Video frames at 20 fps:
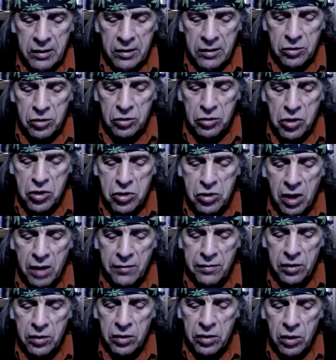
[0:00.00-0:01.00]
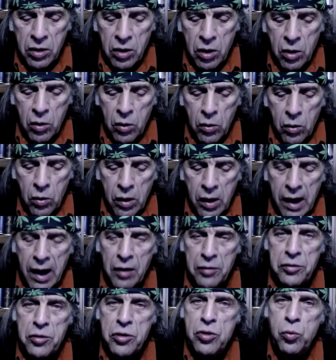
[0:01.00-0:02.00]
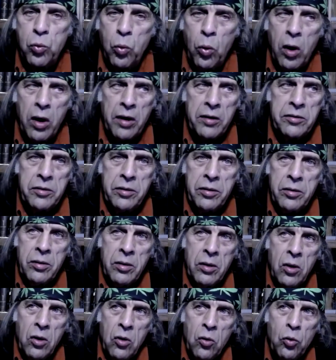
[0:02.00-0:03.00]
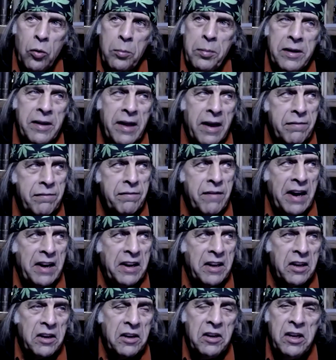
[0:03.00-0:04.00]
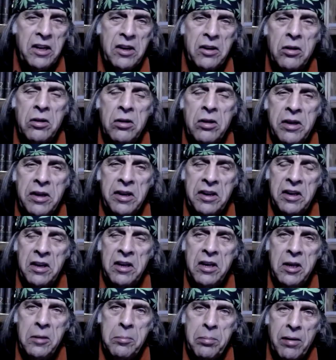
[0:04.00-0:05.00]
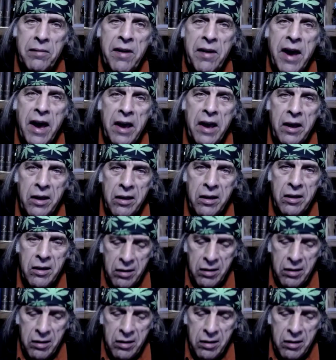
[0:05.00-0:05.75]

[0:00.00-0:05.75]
to discover how this worked would be like finding a needle in a heap of hay.